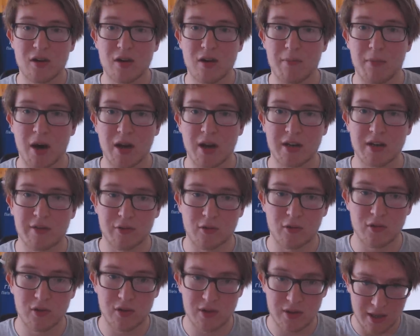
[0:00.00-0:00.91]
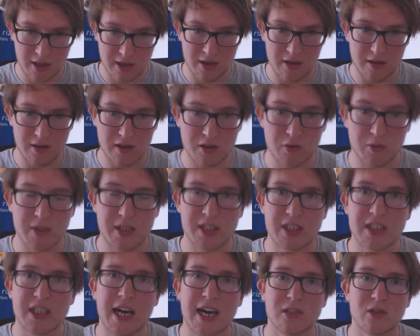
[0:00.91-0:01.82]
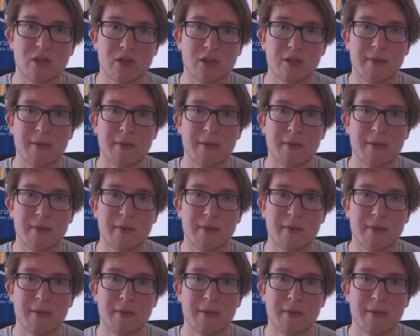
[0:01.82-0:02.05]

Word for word: Marty, of course, the Swedish guy I talked